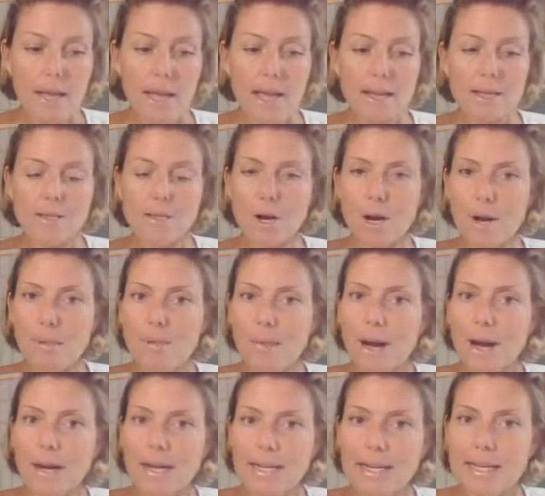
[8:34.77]
And our
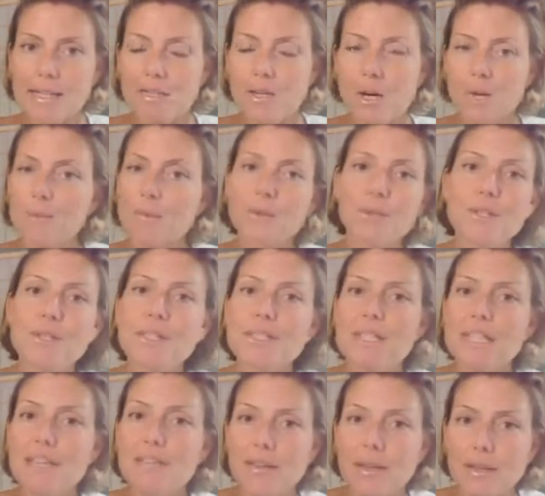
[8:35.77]
bodies are
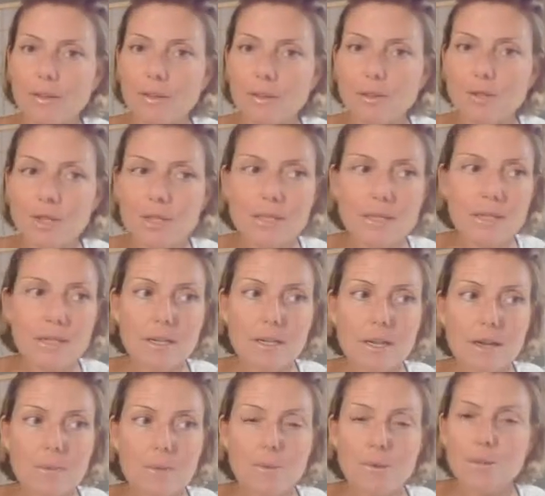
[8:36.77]
perceiving, they're just
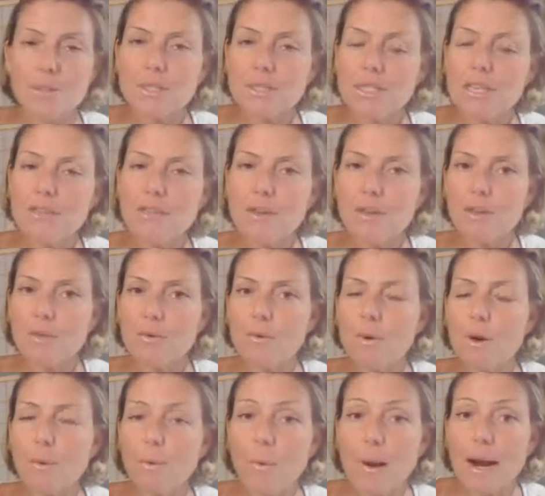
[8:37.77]
perceiving
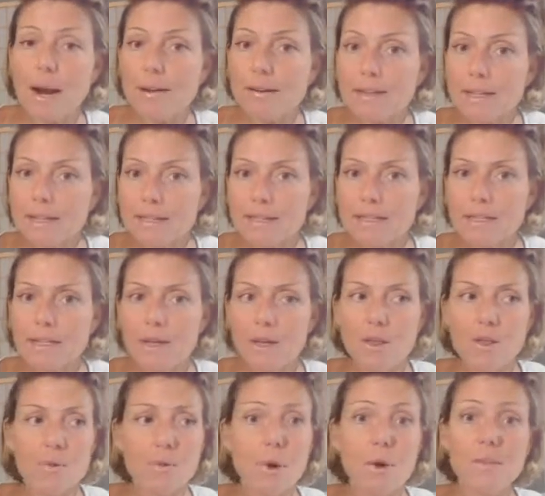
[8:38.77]
through awareness,
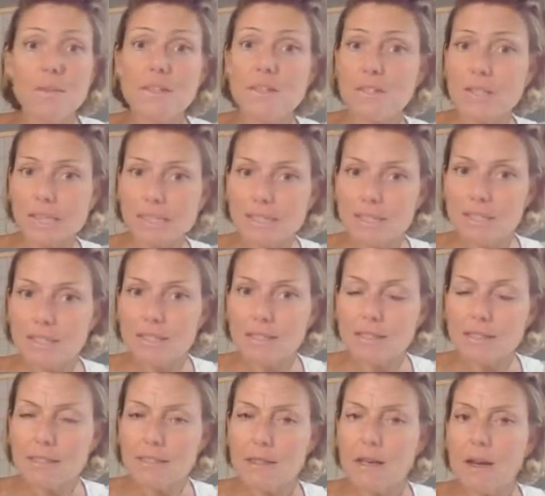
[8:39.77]
through all the
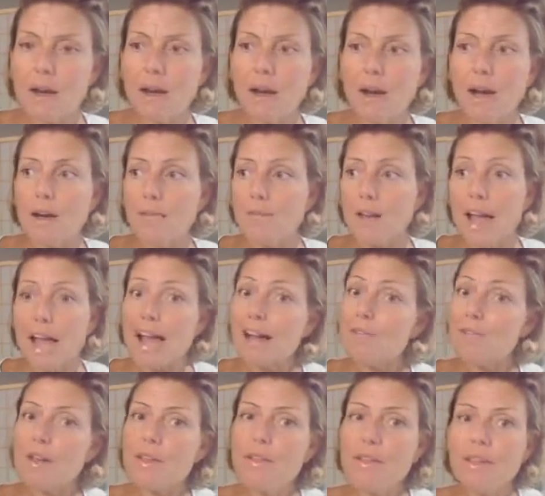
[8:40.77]
senses of
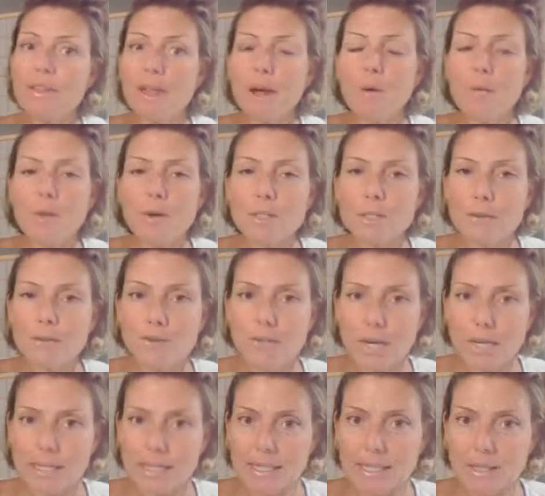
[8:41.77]
everything that we're
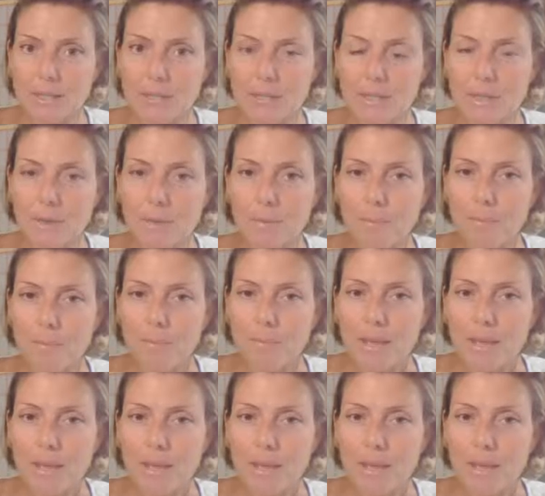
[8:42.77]
subjecting it to.